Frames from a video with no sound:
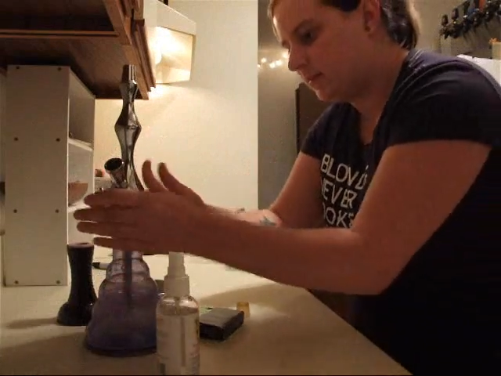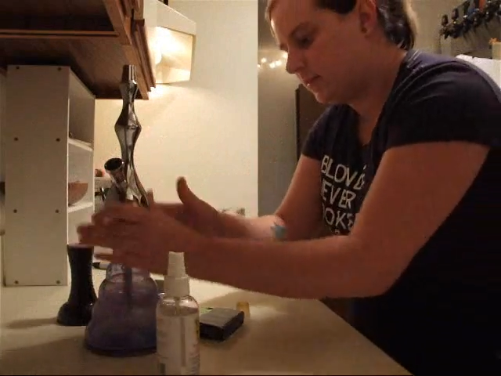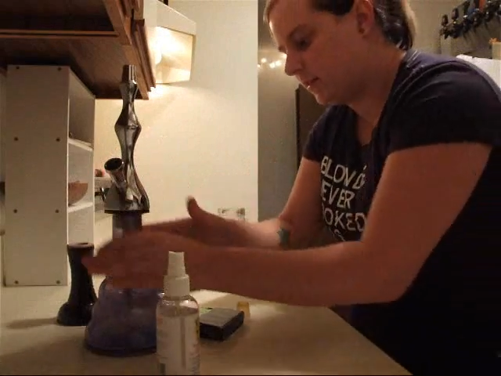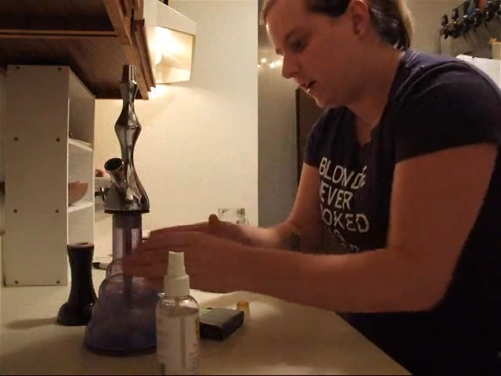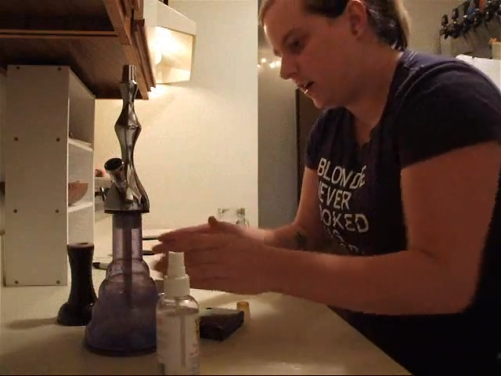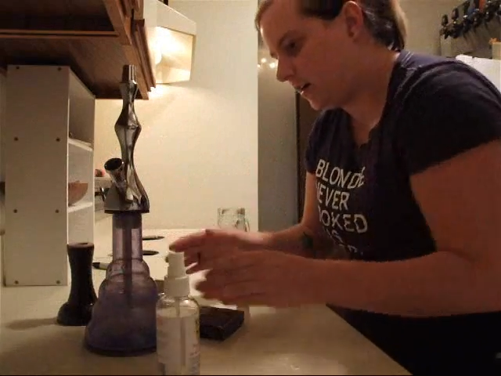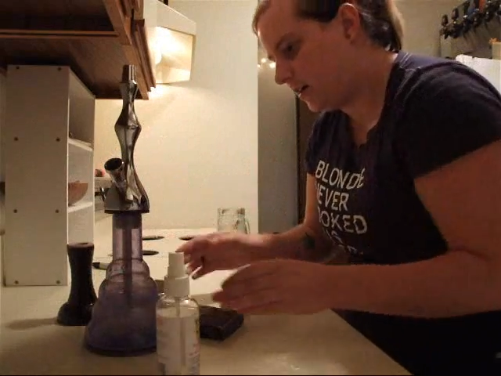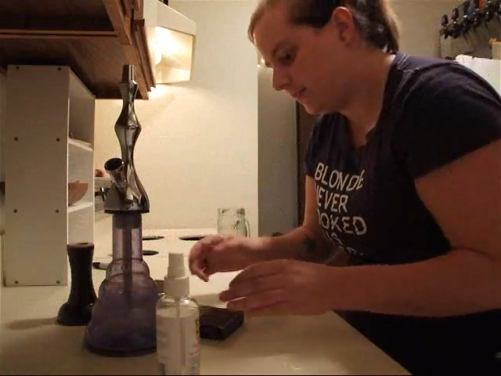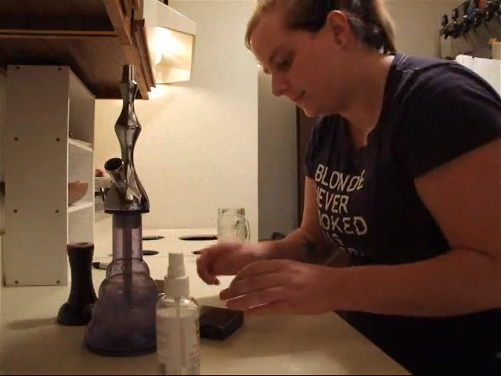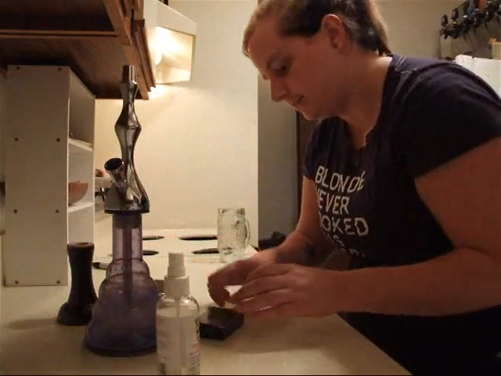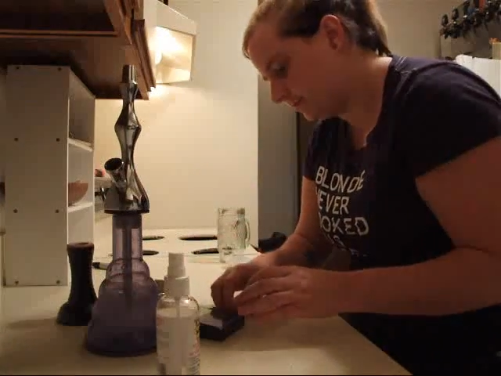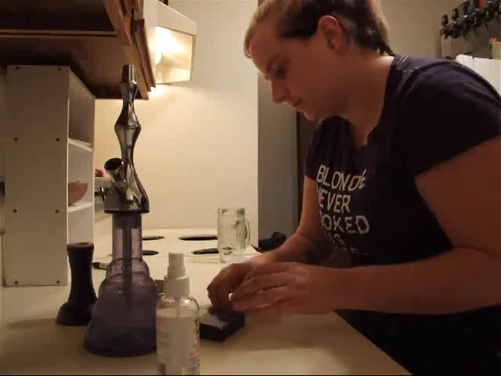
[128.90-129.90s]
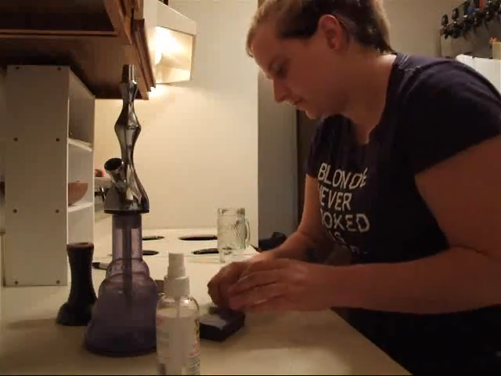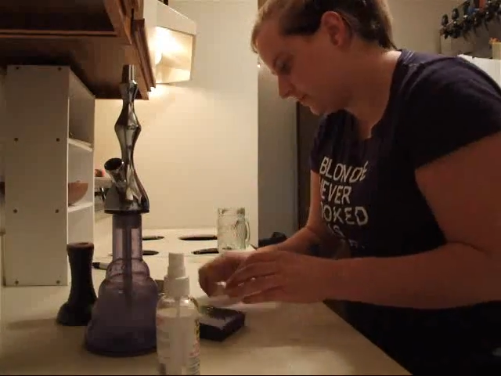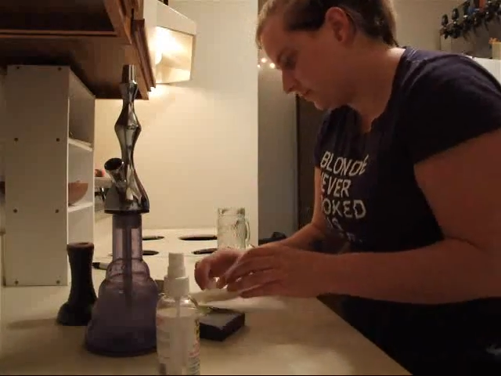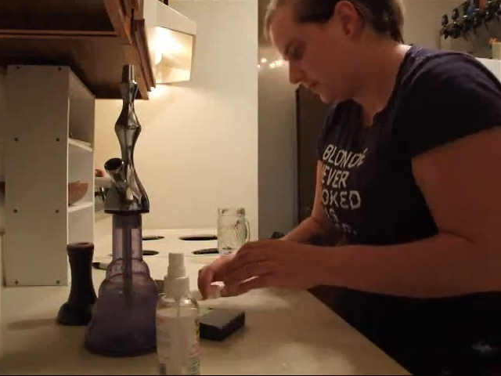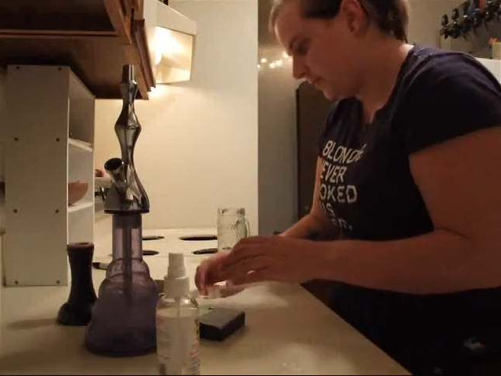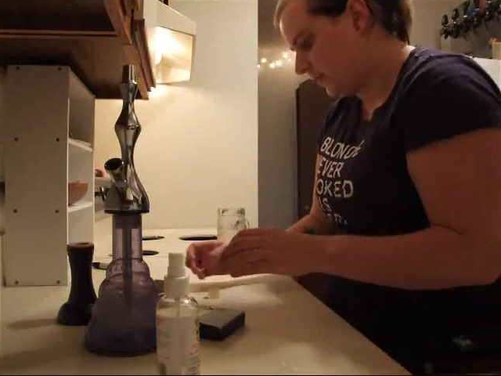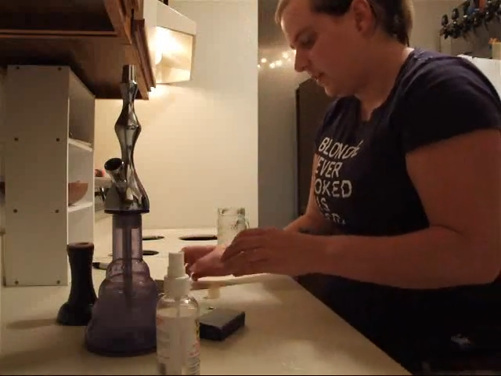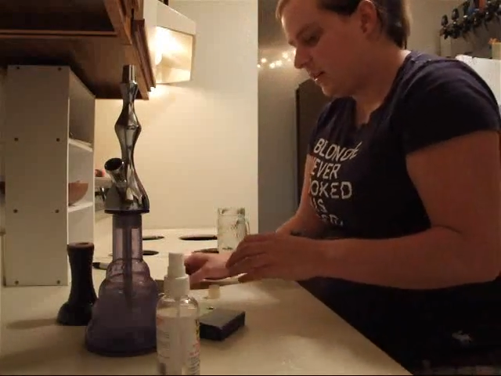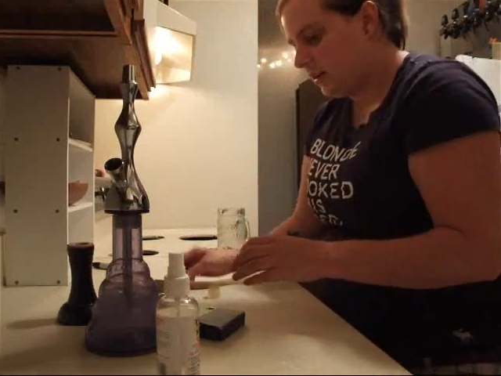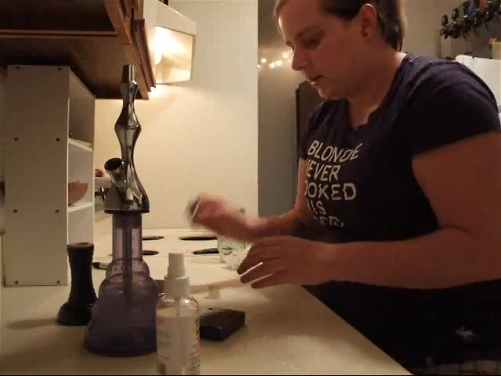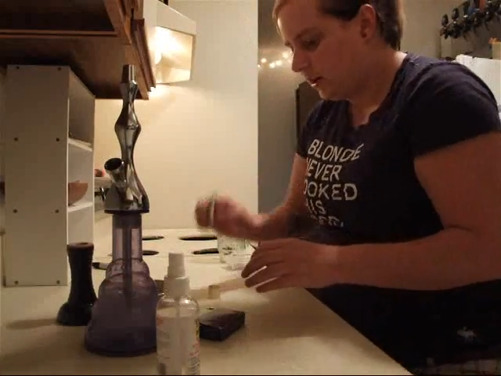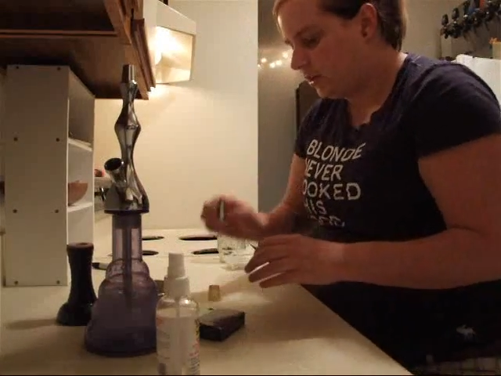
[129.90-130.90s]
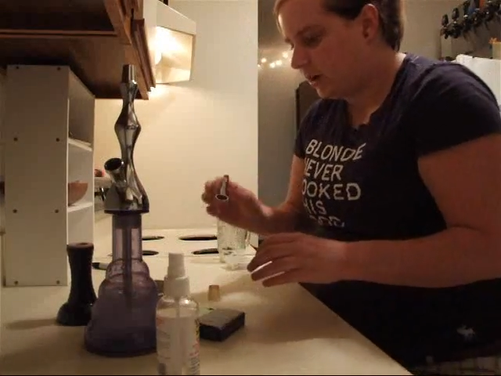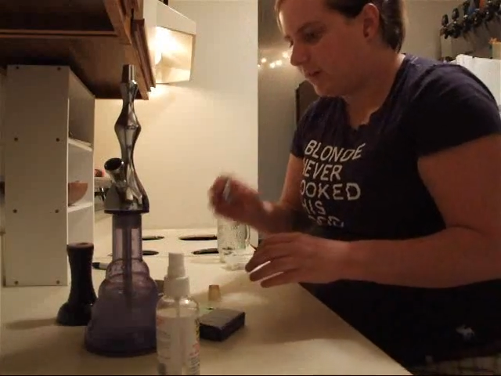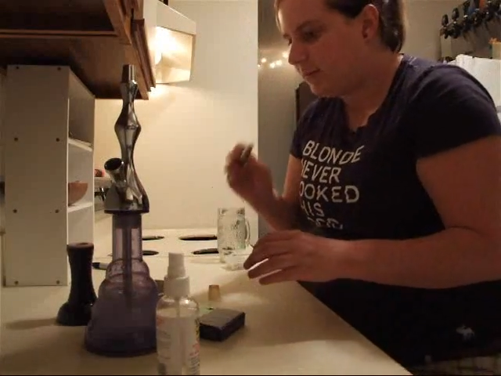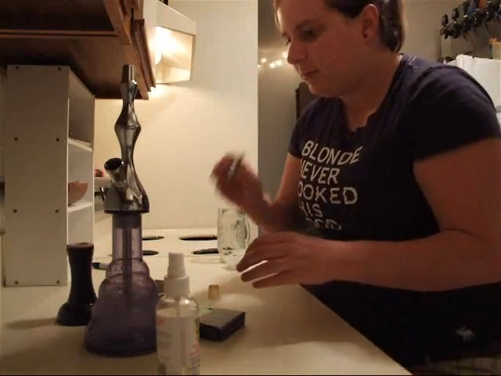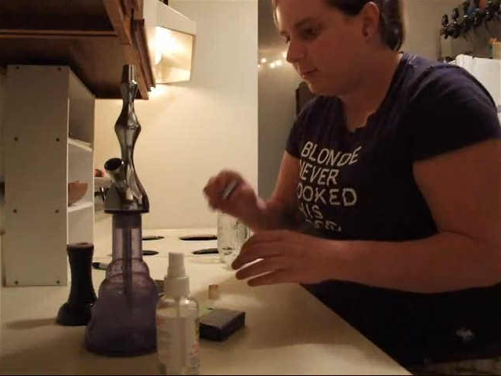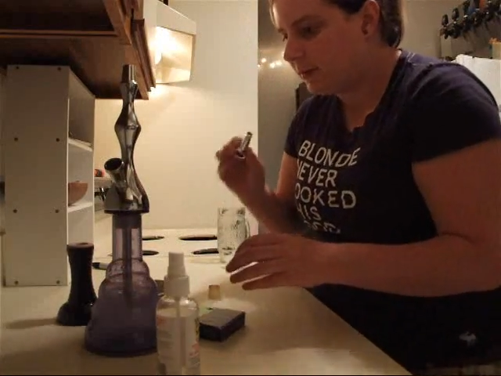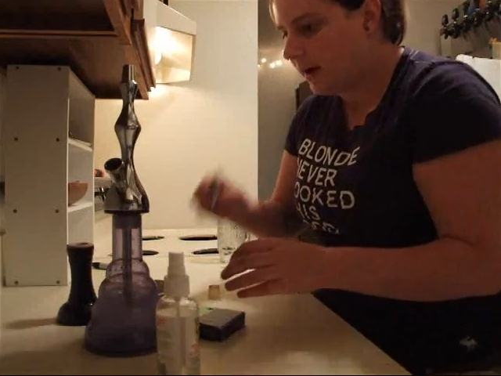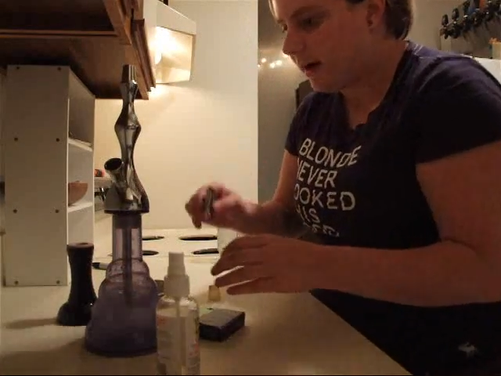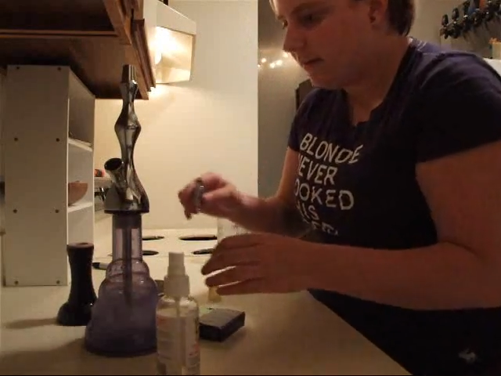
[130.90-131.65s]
ta-da! A lot of people that